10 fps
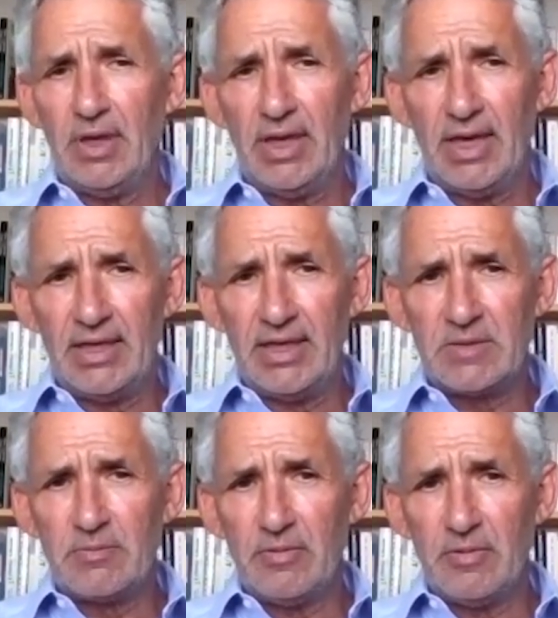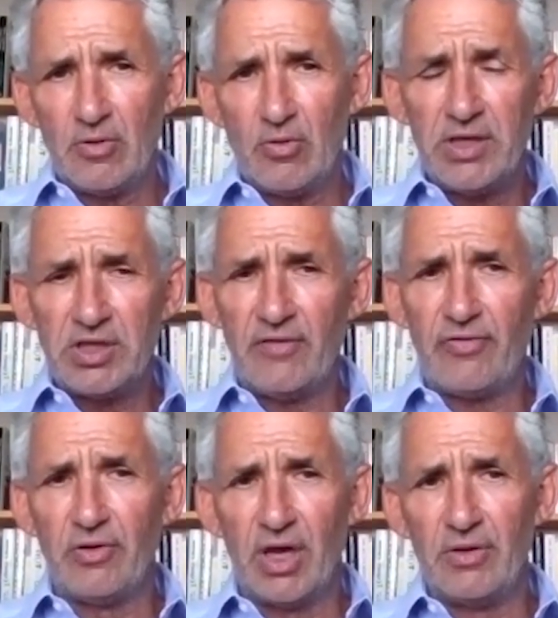and it's quite
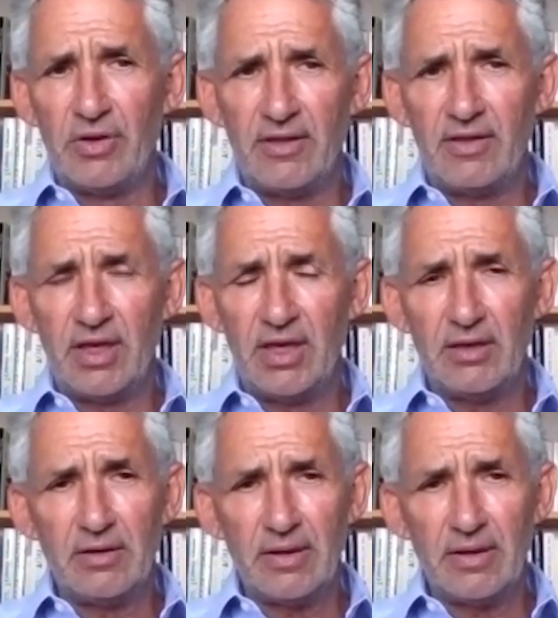different though. The